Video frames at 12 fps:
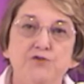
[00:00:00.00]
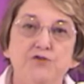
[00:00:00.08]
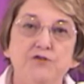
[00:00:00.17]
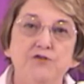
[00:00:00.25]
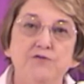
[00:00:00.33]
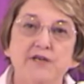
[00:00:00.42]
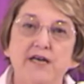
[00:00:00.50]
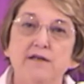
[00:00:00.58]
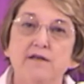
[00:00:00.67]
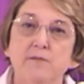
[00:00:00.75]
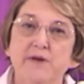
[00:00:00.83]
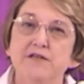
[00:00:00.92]
should do that
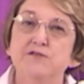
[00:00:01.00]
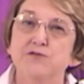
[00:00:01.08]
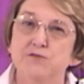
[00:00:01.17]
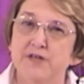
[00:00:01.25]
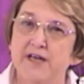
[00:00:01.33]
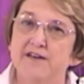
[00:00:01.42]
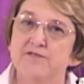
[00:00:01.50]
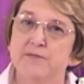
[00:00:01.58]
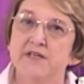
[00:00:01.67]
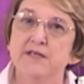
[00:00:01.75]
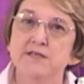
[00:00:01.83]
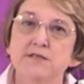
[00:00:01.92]
in about 2.5
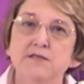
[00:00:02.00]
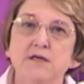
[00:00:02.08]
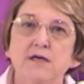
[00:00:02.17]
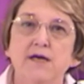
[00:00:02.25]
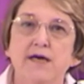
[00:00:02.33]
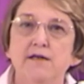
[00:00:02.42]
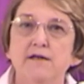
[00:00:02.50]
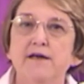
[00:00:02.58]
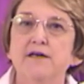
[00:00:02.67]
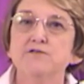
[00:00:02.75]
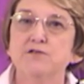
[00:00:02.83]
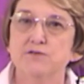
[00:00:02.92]
minutes and
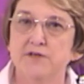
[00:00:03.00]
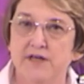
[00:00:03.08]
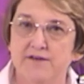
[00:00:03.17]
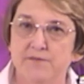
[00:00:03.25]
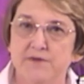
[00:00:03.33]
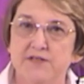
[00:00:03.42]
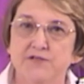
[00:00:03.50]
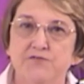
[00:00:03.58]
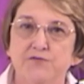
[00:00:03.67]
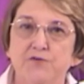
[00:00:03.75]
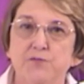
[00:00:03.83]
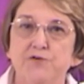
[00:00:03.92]
allow 2.5 minutes
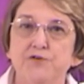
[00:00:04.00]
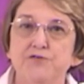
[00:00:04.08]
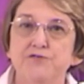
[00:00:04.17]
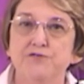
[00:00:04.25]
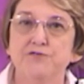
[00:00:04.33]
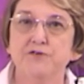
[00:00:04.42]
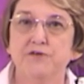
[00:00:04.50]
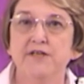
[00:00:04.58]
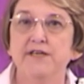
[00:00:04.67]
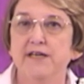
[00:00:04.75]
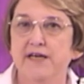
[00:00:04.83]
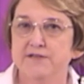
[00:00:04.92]
for the producer so that he
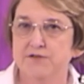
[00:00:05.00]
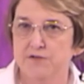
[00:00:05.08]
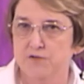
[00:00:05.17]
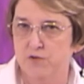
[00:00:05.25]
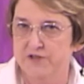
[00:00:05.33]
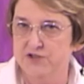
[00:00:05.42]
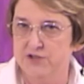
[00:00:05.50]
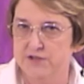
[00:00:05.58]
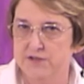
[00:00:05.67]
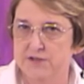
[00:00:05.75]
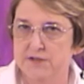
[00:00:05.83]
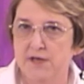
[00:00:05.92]
can ask you
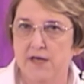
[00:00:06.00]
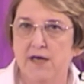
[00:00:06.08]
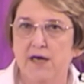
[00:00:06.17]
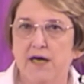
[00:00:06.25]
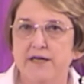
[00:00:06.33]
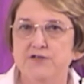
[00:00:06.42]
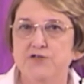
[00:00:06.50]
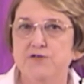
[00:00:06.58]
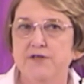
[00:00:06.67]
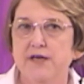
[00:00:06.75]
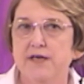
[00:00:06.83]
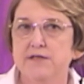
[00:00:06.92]
questions. I do
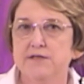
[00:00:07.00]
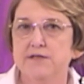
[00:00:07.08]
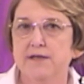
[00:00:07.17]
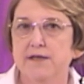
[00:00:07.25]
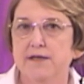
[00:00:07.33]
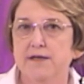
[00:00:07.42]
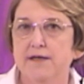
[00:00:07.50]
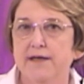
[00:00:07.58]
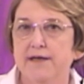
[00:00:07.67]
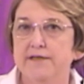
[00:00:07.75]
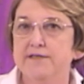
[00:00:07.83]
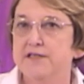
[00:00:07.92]
that
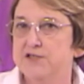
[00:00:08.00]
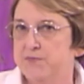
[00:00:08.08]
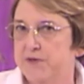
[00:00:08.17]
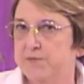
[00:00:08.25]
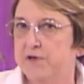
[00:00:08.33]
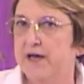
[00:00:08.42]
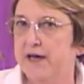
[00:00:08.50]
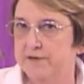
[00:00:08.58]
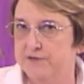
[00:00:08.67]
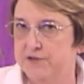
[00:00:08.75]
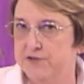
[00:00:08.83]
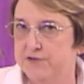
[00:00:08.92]
and I teach people how
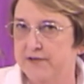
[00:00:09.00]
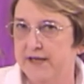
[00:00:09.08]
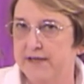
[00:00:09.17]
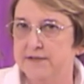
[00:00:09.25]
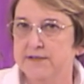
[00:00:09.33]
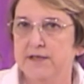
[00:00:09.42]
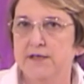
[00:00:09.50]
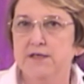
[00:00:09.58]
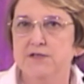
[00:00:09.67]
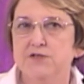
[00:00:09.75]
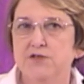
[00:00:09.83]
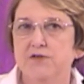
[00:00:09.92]
to do that
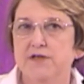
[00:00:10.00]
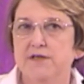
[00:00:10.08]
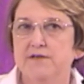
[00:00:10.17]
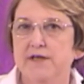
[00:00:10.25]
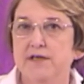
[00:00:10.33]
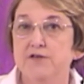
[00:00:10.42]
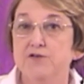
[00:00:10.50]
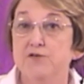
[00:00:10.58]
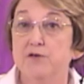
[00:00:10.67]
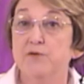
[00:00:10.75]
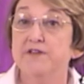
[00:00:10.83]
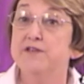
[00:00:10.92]
so that they can do
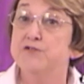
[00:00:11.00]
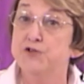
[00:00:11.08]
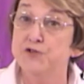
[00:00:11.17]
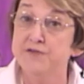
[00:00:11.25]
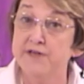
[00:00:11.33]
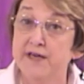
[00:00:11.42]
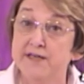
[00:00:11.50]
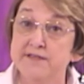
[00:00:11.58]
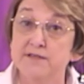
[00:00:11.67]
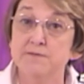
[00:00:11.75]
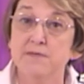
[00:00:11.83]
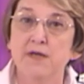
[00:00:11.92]
it with
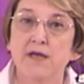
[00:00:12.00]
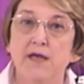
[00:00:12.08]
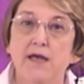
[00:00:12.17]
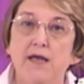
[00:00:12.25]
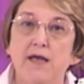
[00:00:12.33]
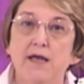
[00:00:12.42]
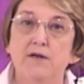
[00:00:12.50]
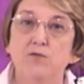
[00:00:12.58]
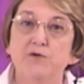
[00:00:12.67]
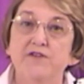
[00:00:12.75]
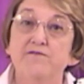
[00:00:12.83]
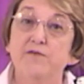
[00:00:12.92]
enthusiasm and
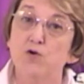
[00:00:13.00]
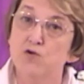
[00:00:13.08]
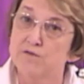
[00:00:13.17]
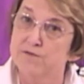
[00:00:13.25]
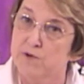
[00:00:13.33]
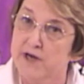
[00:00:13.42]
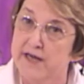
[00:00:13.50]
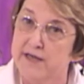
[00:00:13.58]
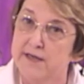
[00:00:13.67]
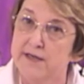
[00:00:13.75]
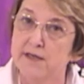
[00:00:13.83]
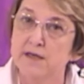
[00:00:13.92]
with vocal
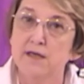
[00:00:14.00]
variety